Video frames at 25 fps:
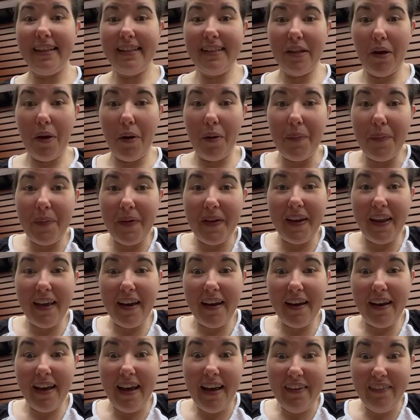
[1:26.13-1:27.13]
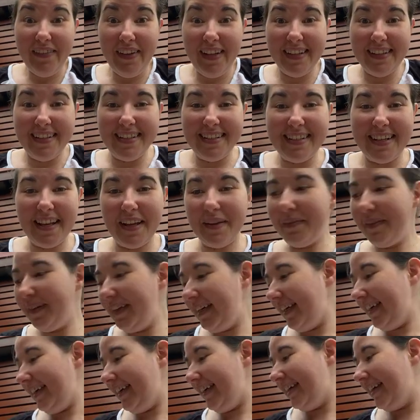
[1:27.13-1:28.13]
Open our advent, shall
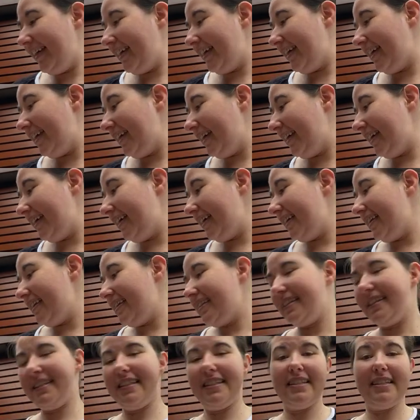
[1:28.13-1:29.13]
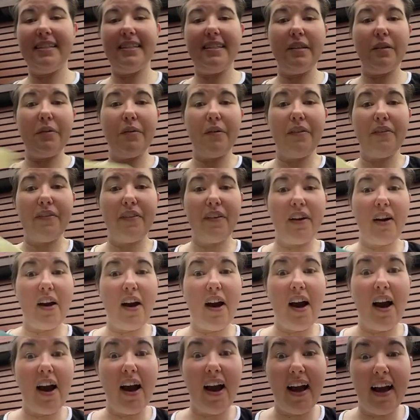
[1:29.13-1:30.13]
we? So we've
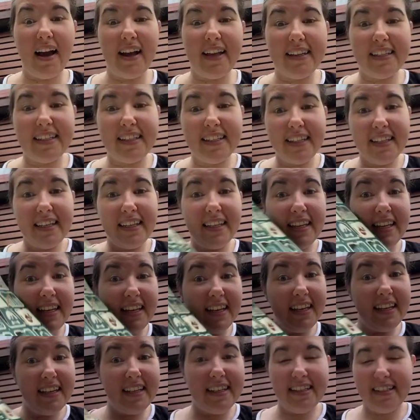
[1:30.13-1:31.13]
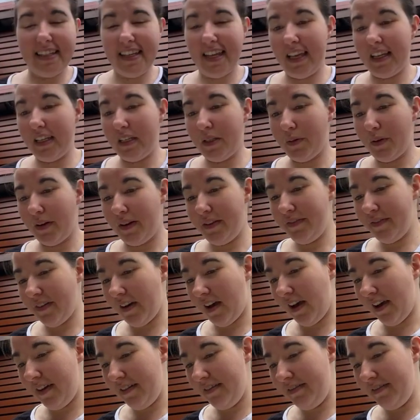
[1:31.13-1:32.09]
got day 25.